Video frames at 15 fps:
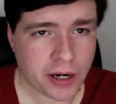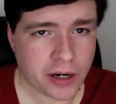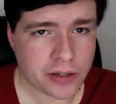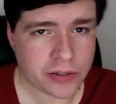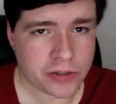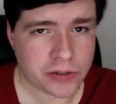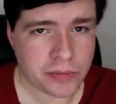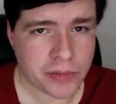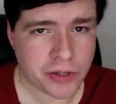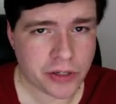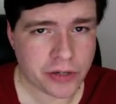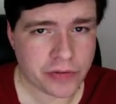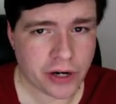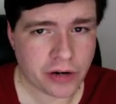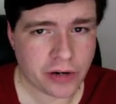because there's a million
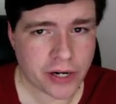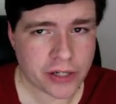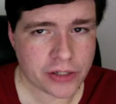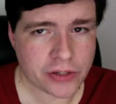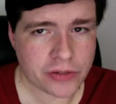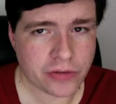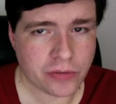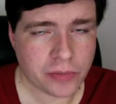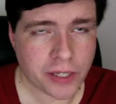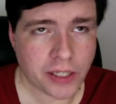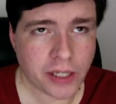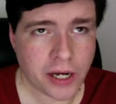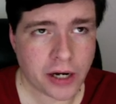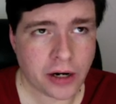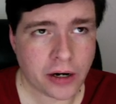different iterations of the Blade
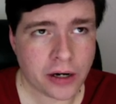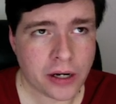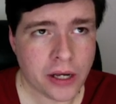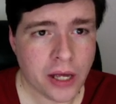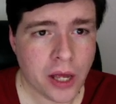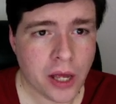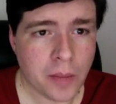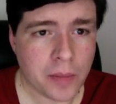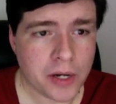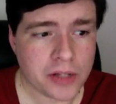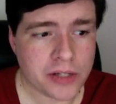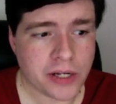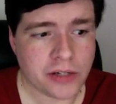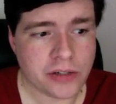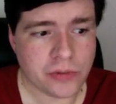Liger, but it's
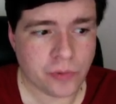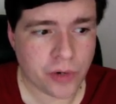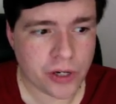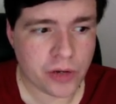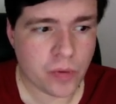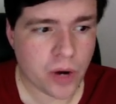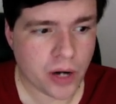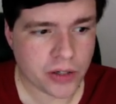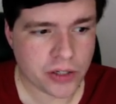like, what do you want?